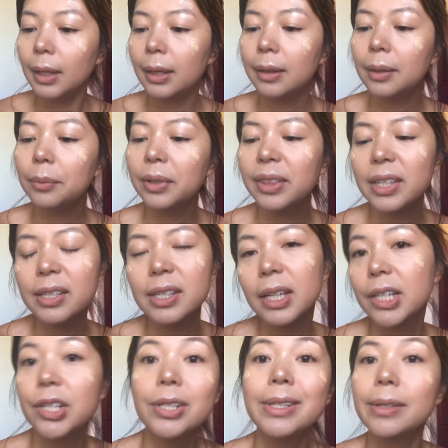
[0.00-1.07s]
And then with this,
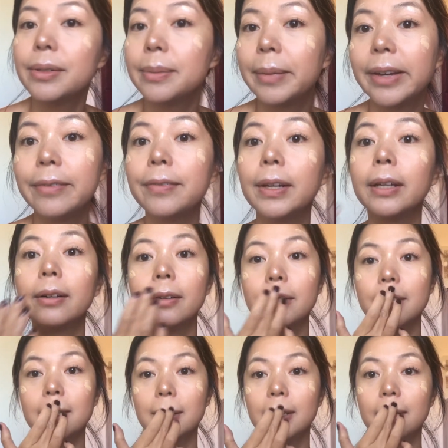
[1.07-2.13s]
I just use my
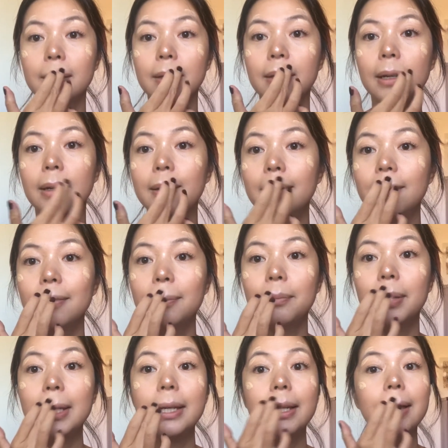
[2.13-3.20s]
fingers to kind of
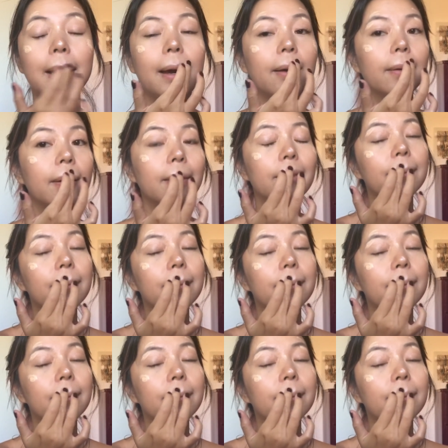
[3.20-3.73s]
blend it out.